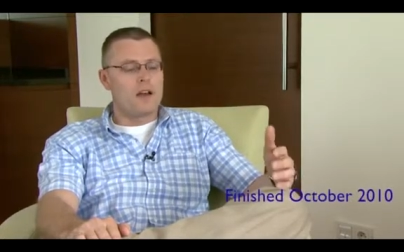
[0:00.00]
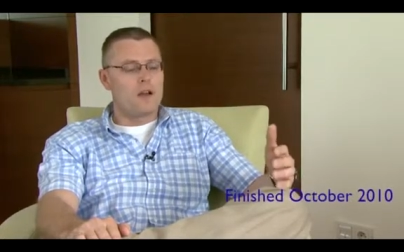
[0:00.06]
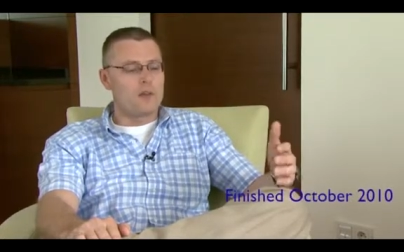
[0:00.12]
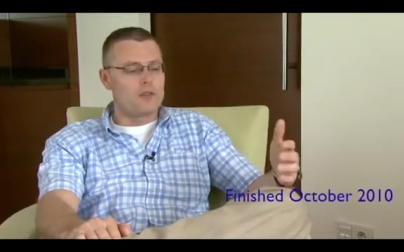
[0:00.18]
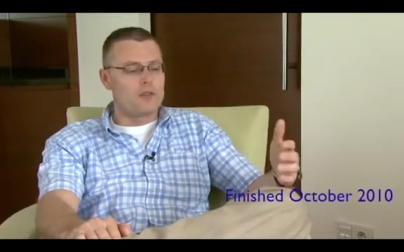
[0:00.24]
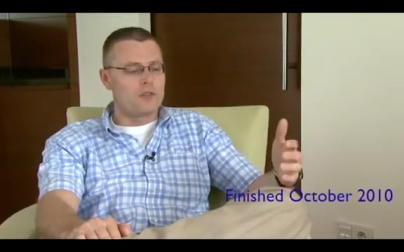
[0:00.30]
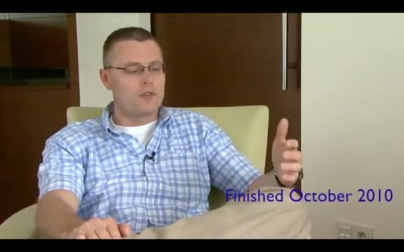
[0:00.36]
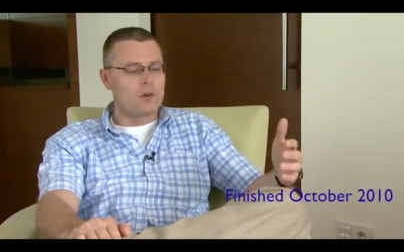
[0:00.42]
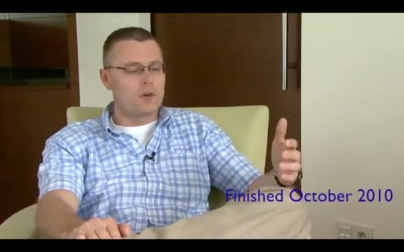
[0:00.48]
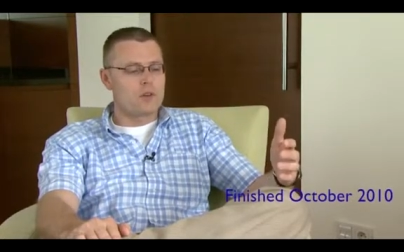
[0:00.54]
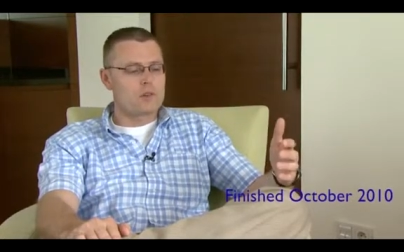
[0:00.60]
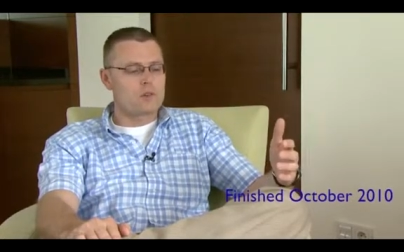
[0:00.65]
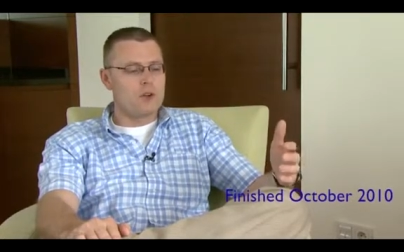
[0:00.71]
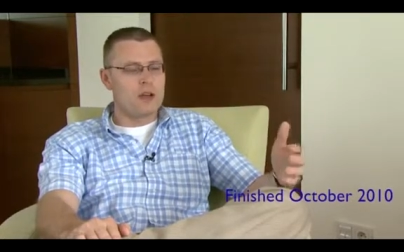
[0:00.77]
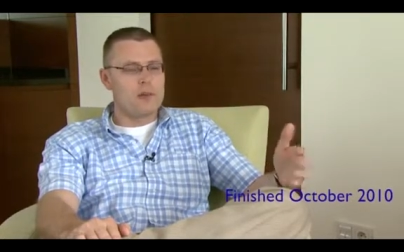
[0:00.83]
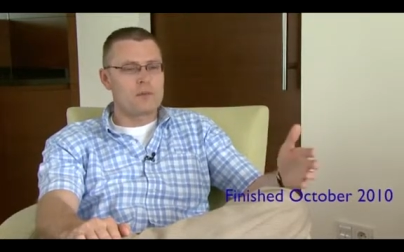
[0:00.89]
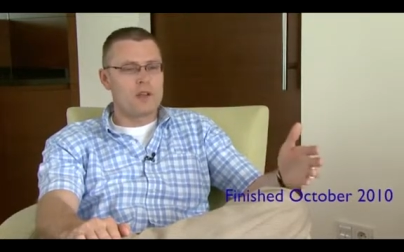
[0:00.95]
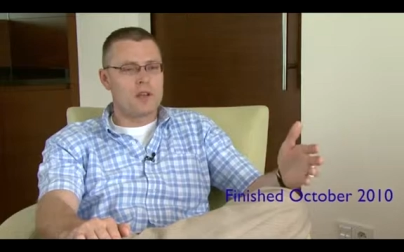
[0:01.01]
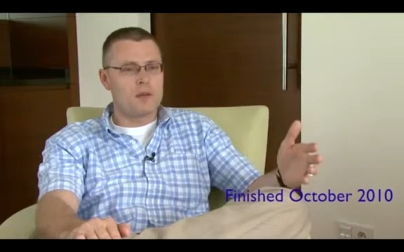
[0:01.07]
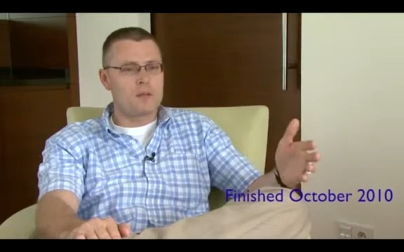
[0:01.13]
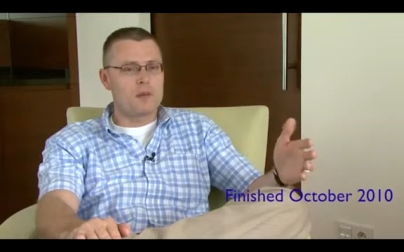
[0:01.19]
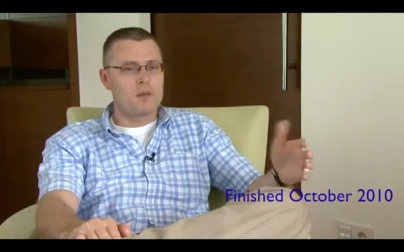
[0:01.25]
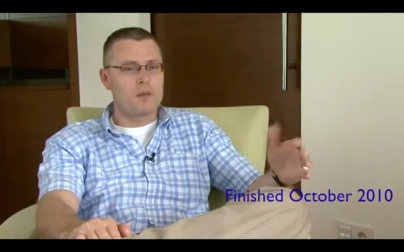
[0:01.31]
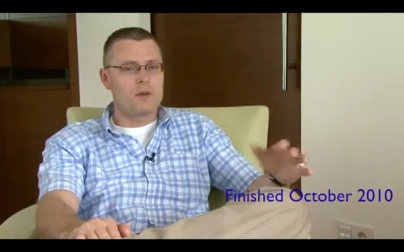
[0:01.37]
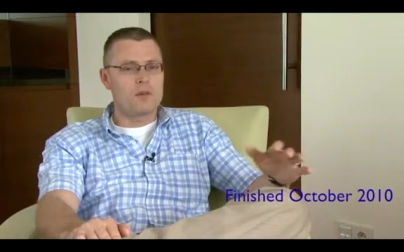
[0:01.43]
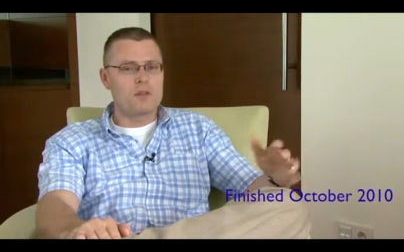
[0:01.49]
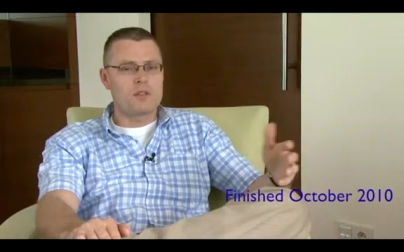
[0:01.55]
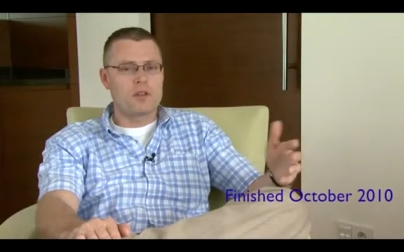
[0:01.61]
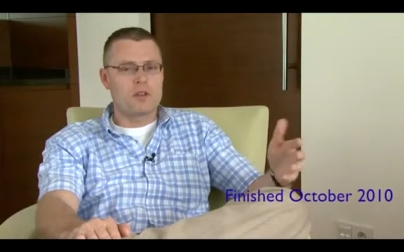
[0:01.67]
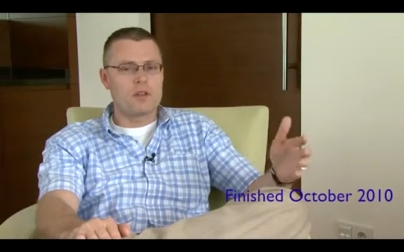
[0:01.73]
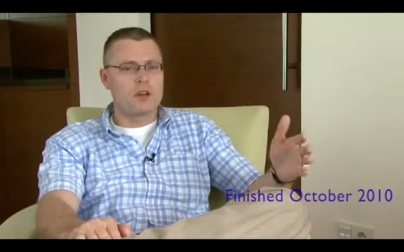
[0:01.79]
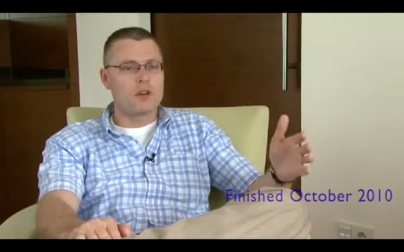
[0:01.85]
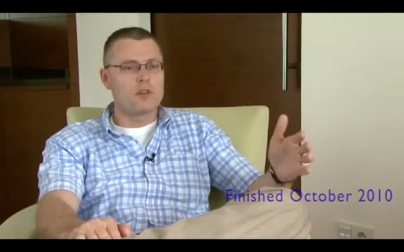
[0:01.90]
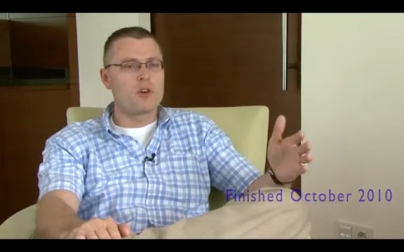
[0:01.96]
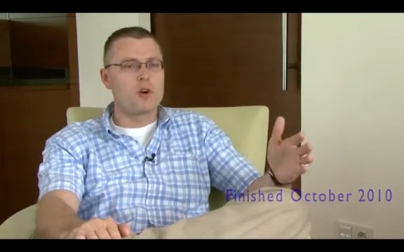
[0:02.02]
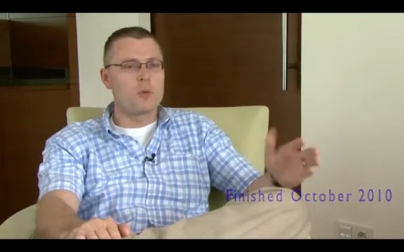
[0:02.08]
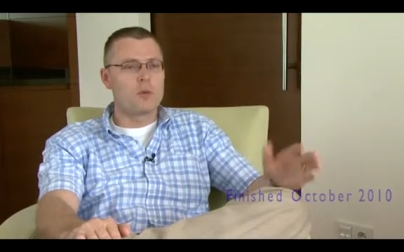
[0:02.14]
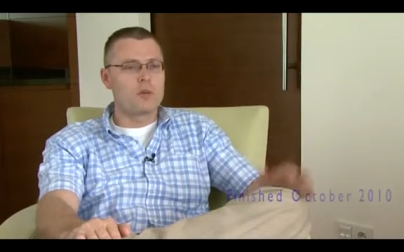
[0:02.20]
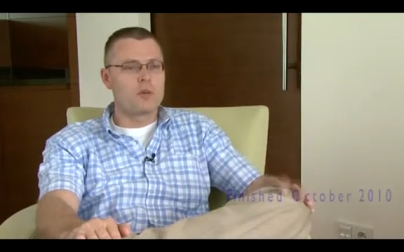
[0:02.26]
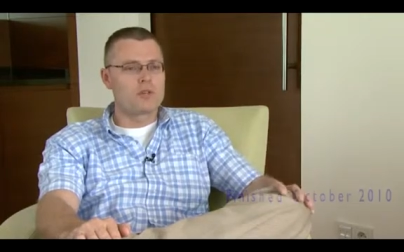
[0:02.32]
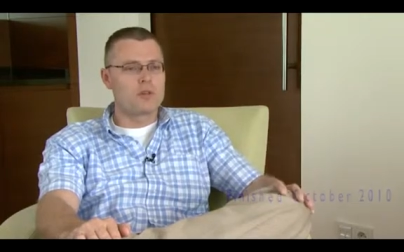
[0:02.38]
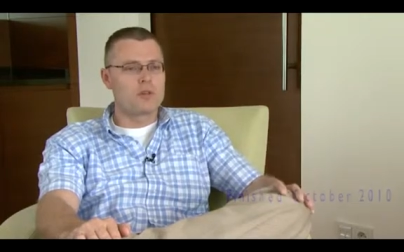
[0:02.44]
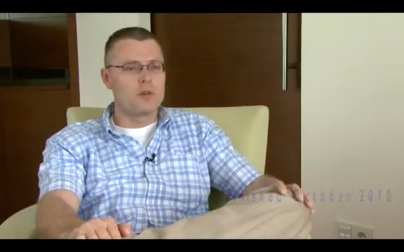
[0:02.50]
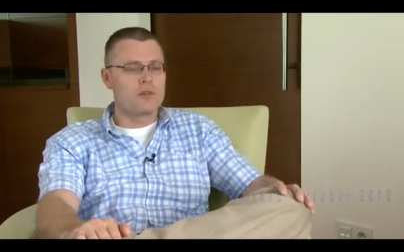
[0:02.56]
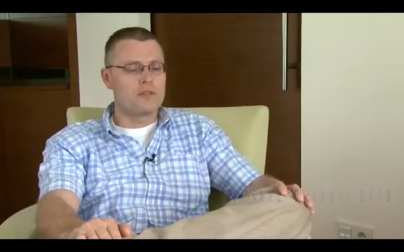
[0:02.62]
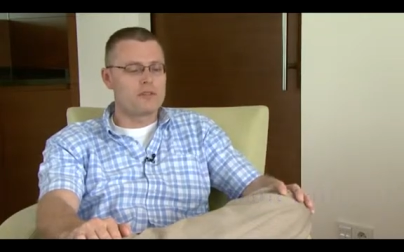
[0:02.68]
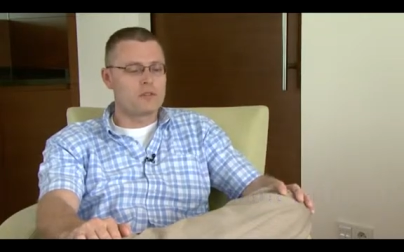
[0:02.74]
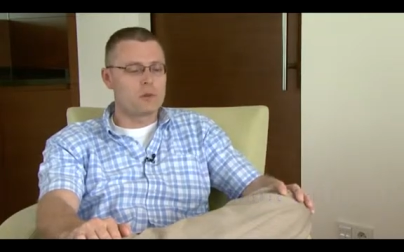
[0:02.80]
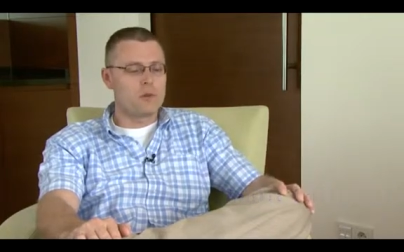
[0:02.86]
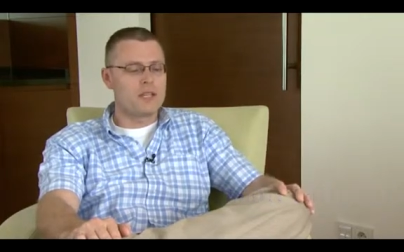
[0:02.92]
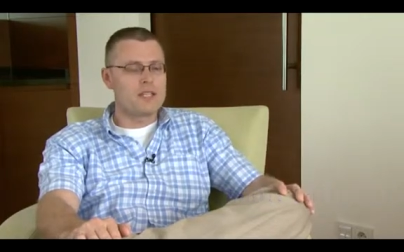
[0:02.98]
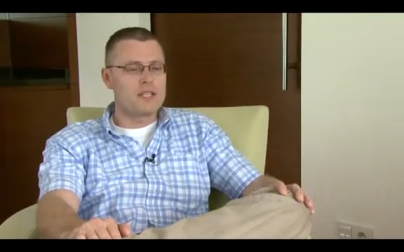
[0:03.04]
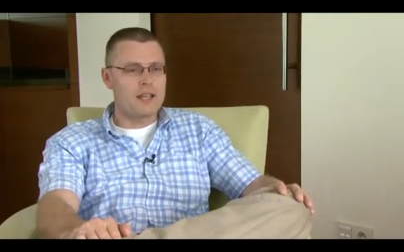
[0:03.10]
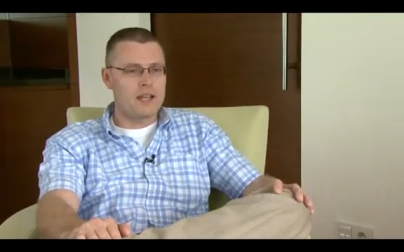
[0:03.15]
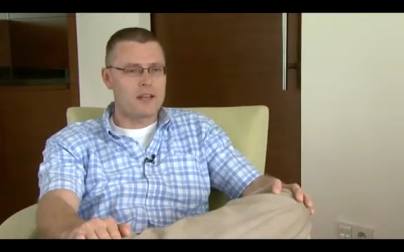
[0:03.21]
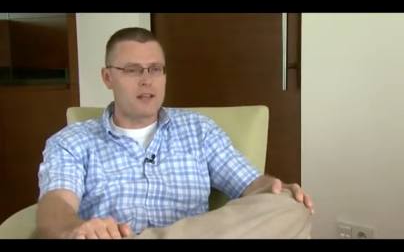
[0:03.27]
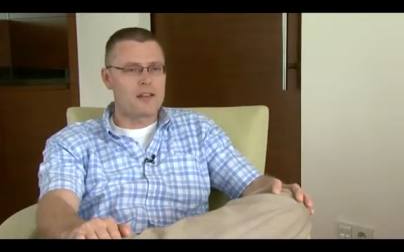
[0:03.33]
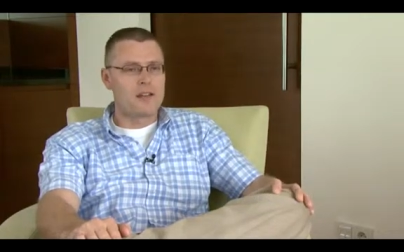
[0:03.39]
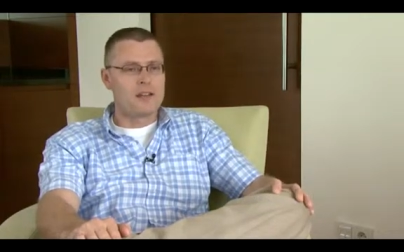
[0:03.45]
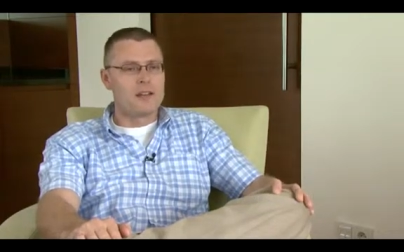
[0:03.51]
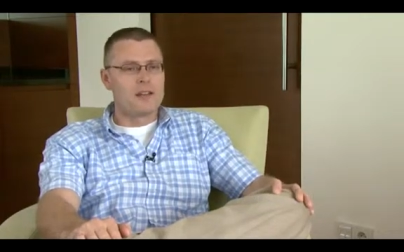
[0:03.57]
which of course wrapped up about October or so of 2010.